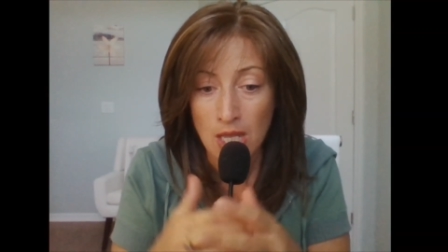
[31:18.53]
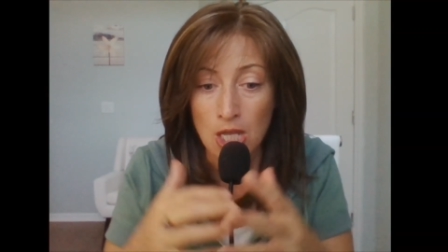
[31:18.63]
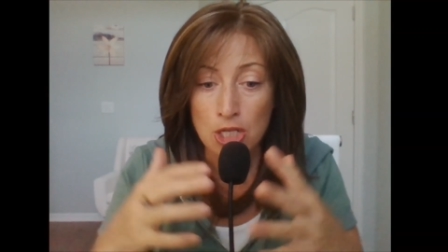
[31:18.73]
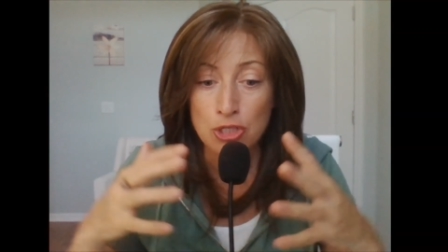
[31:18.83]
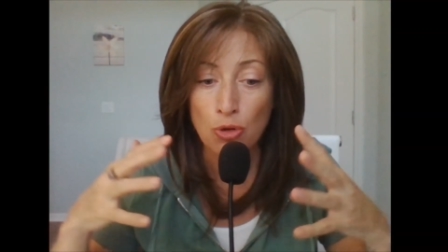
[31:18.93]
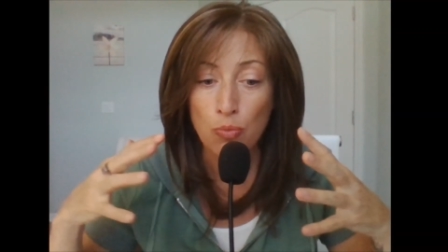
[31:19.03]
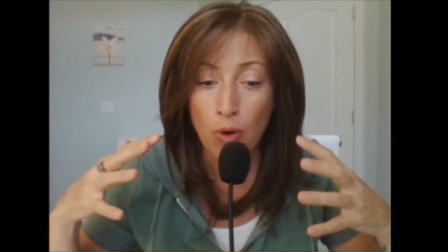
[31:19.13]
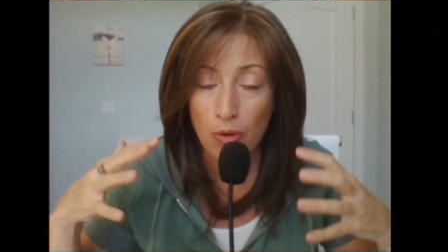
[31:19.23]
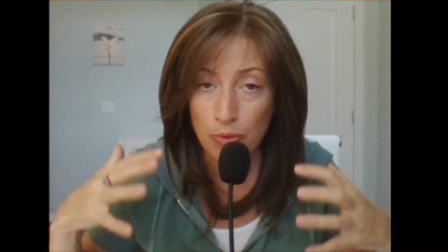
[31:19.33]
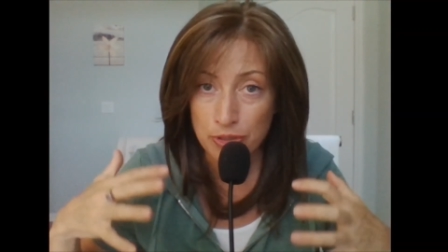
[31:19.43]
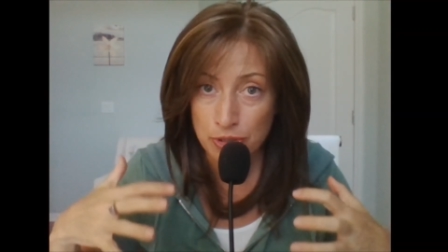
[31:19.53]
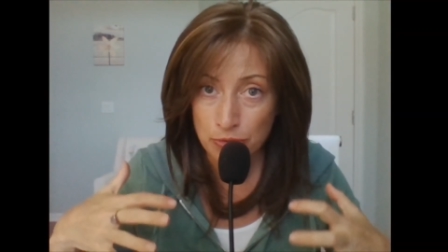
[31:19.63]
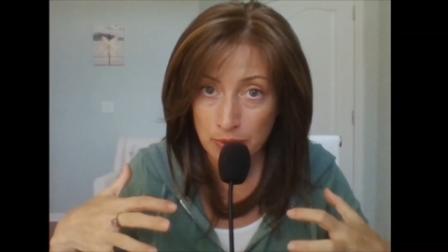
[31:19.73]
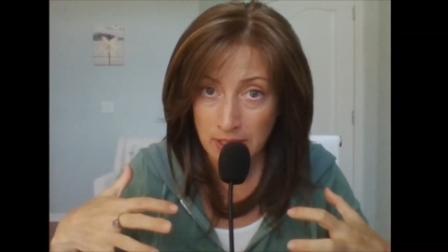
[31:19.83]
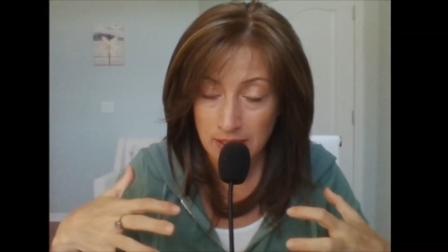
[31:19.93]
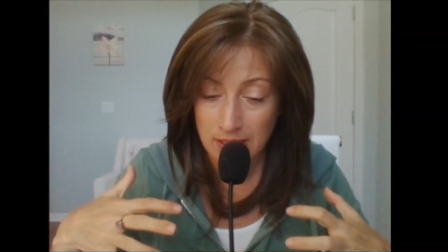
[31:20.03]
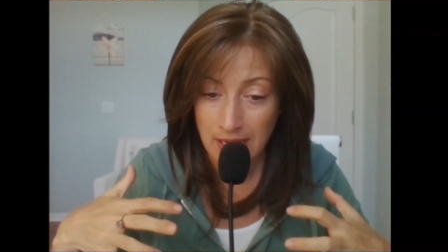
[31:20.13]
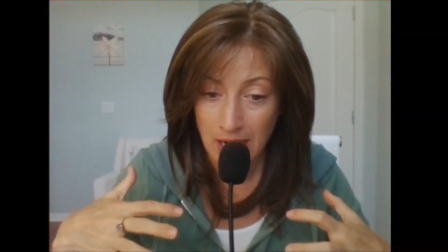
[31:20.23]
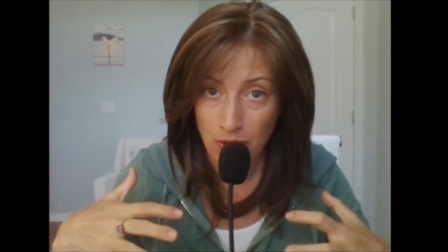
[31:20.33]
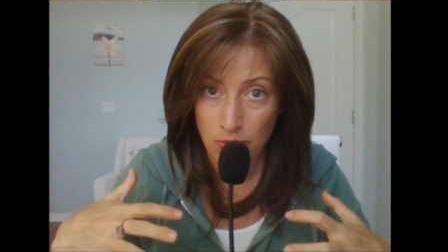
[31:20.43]
So what we're doing
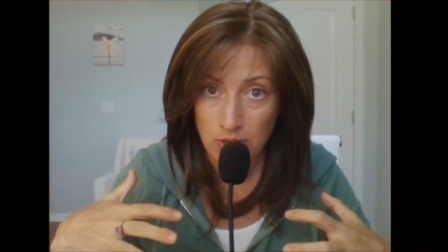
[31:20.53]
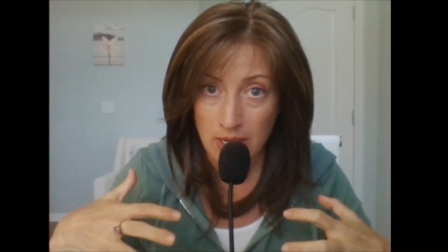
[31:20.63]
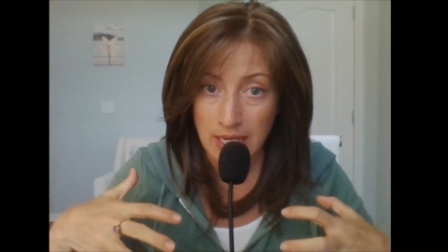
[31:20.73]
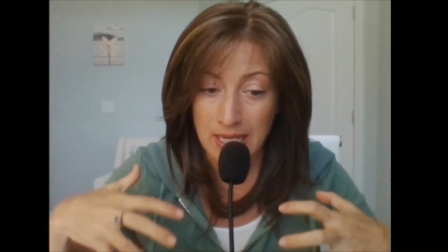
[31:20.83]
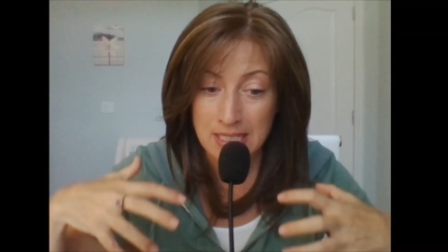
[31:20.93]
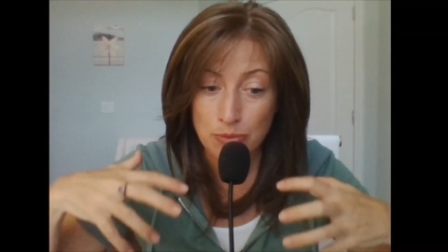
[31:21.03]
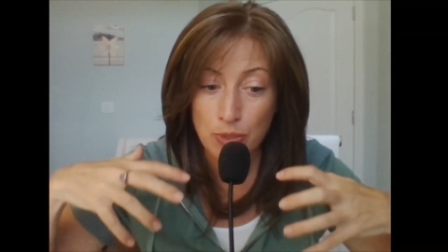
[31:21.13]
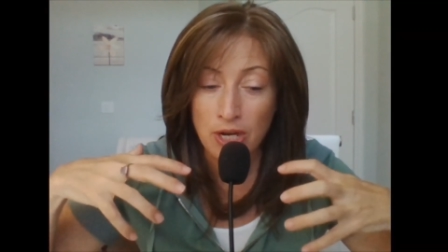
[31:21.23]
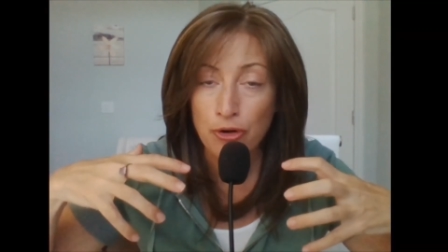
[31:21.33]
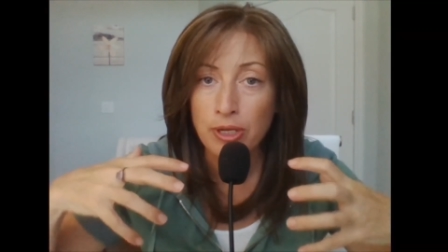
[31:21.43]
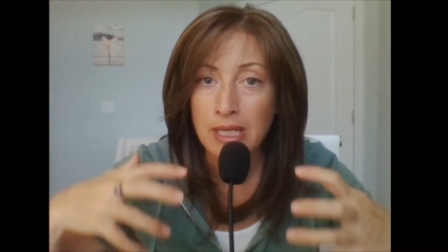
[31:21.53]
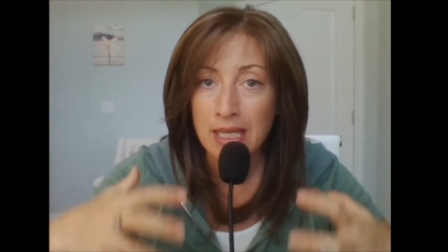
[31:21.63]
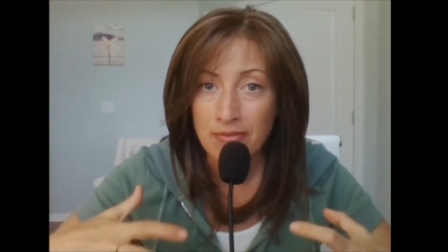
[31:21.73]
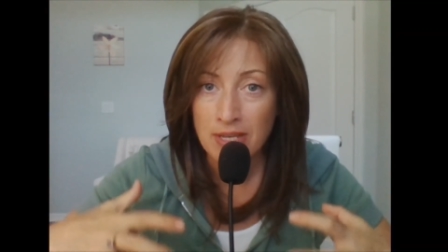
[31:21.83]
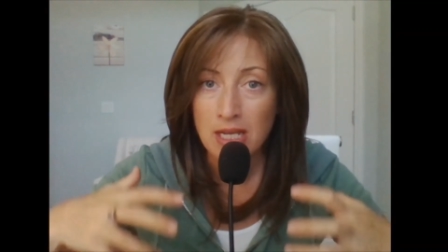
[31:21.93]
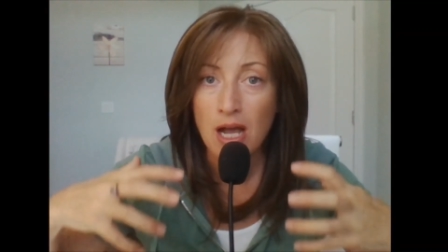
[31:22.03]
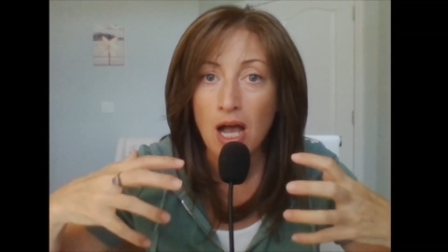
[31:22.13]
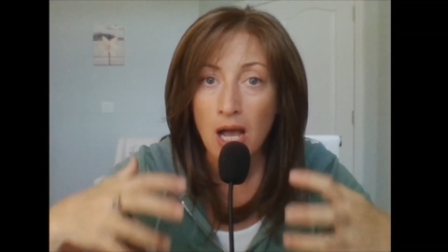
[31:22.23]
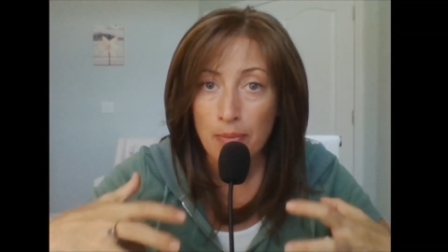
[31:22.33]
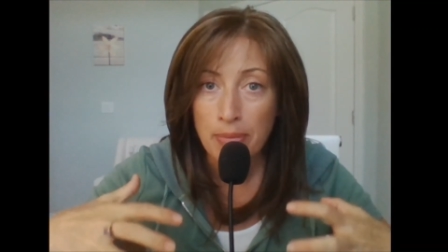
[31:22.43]
now is we are giving
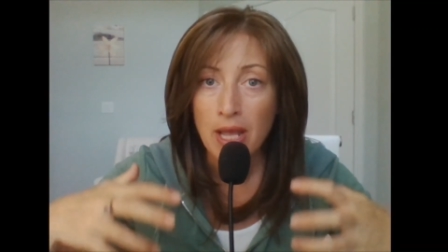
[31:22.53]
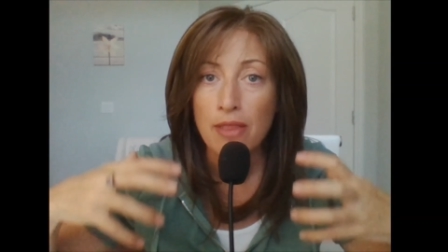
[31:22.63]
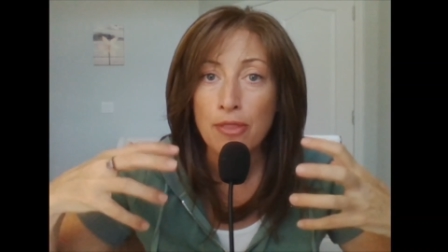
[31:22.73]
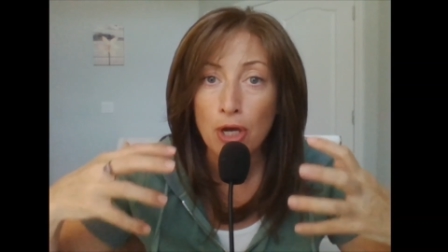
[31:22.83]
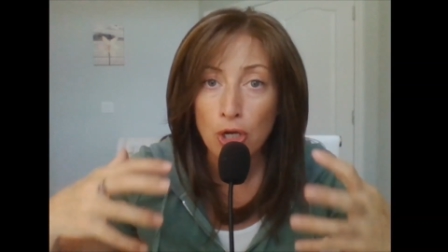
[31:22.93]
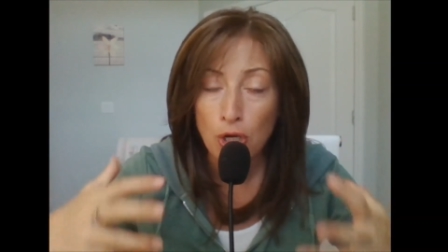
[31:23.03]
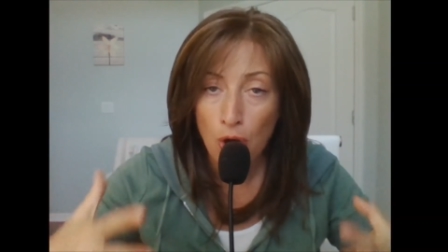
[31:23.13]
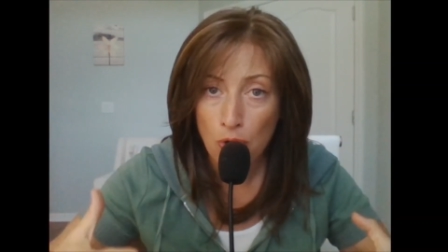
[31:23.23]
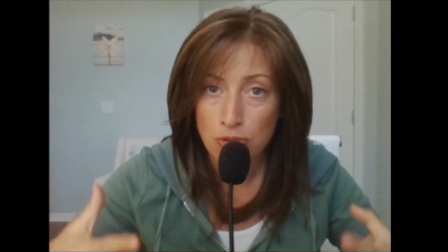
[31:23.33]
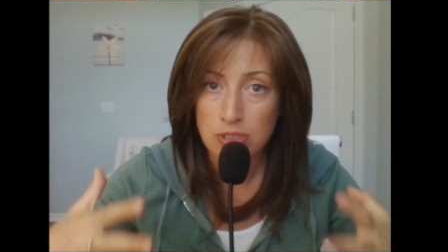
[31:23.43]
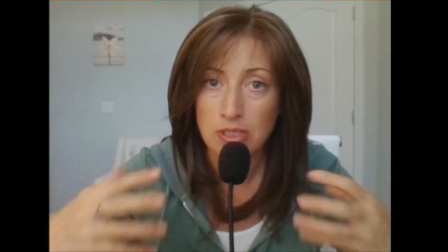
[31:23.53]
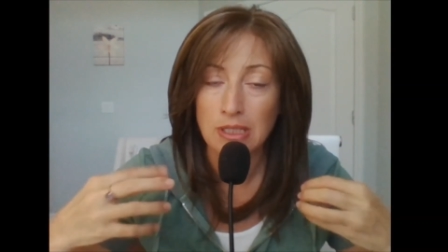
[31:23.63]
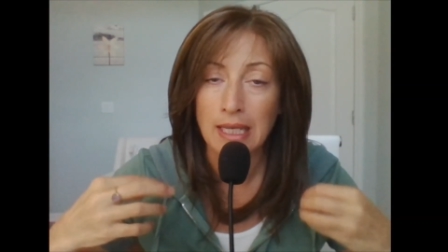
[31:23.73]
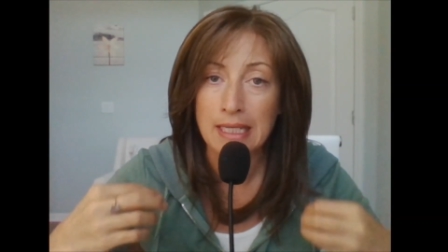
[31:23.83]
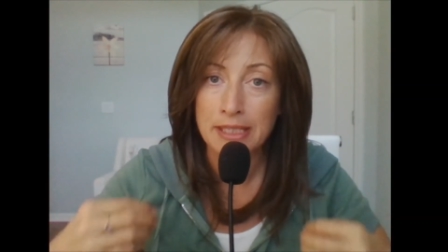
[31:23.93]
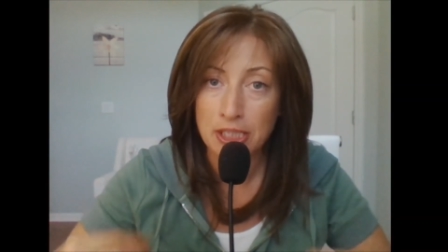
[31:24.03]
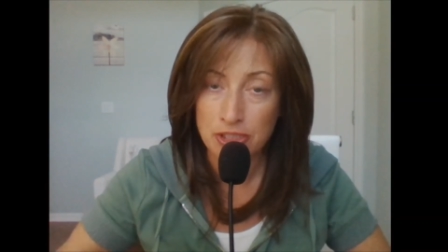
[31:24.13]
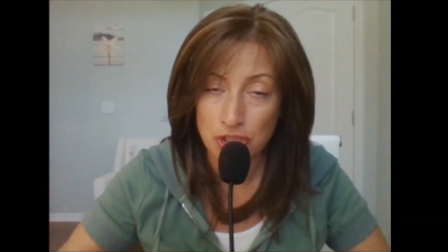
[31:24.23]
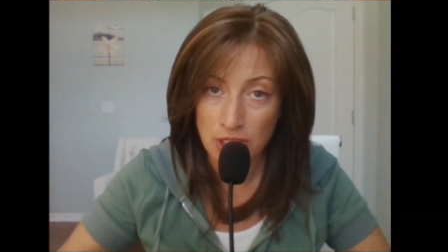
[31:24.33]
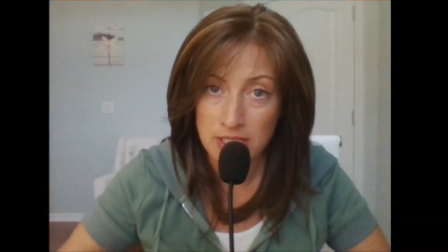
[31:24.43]
up the ghost like
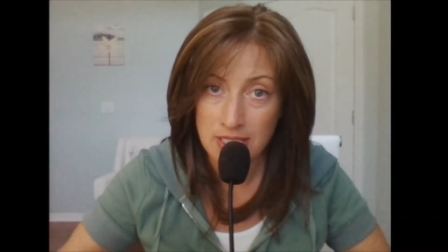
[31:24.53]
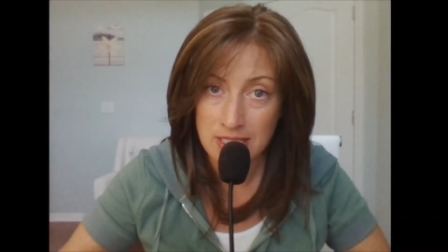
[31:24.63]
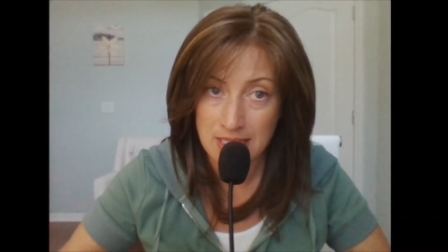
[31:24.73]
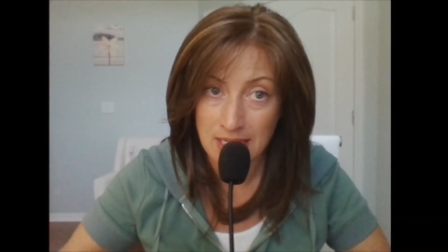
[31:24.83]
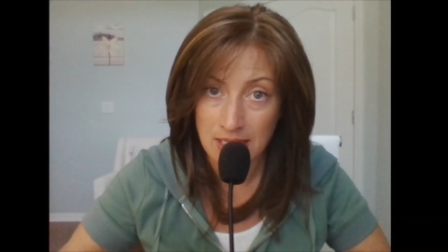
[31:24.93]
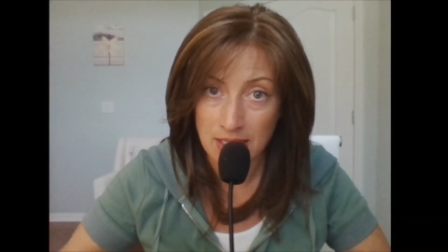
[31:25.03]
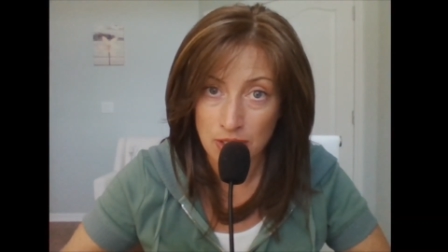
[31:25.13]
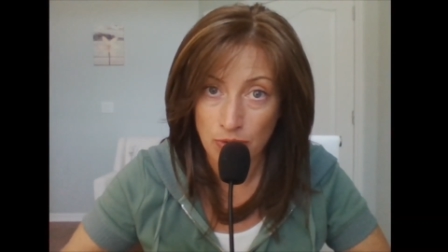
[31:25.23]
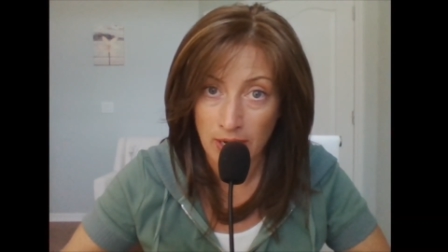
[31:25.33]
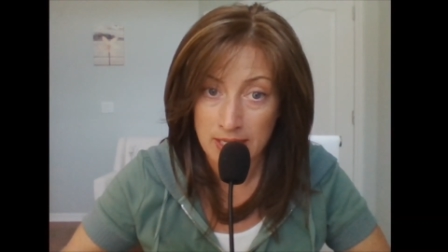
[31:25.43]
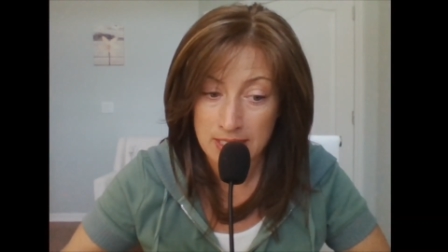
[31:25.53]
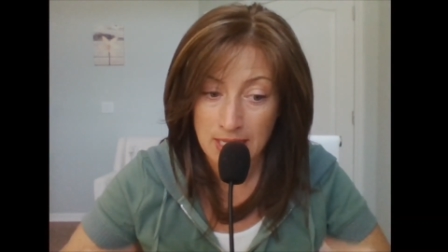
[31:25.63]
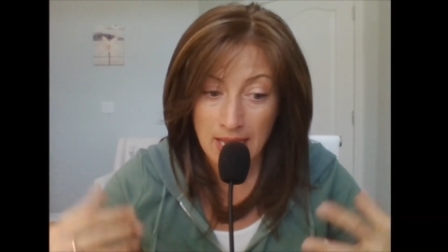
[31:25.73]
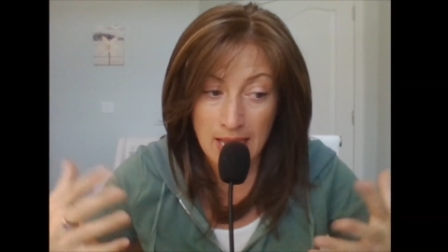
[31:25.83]
Jesus did, you guys.